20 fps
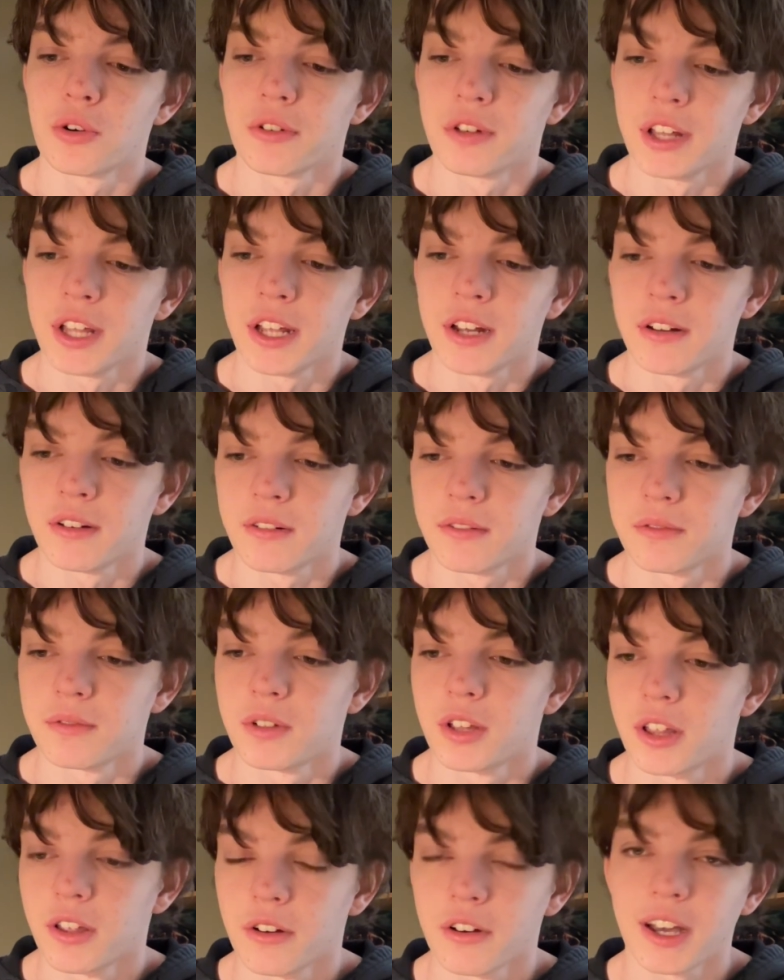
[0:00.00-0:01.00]
than
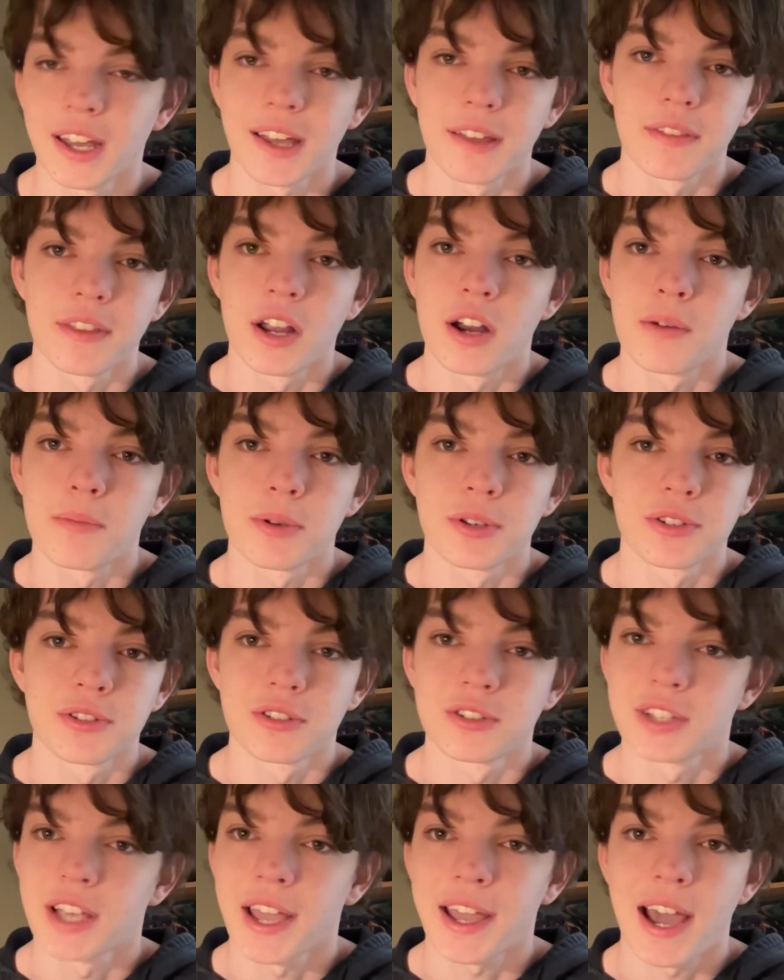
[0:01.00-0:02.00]
like a therapist or
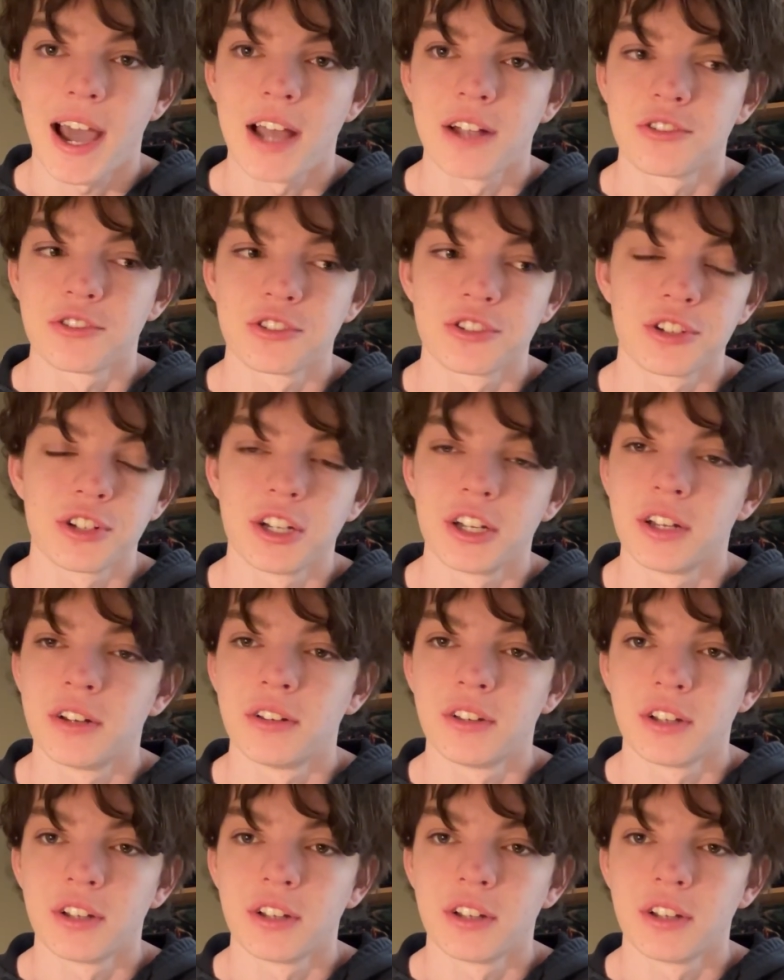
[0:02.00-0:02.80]
psychiatrist could,